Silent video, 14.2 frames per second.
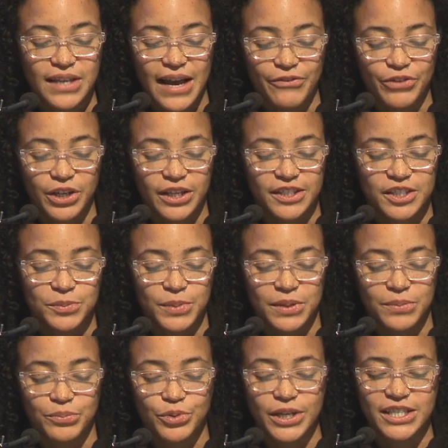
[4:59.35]
Africa has been
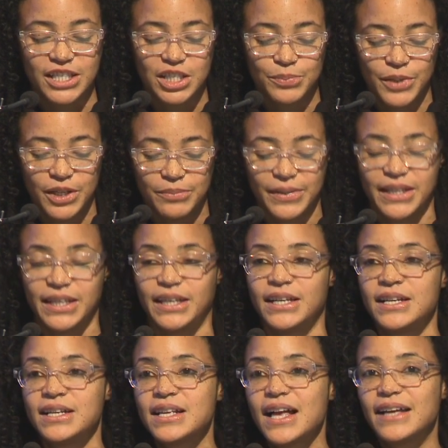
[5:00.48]
impressed upon many
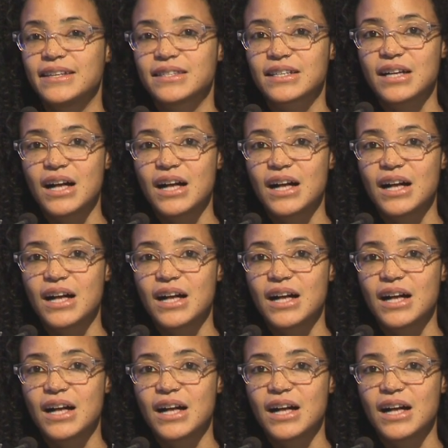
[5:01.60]
as the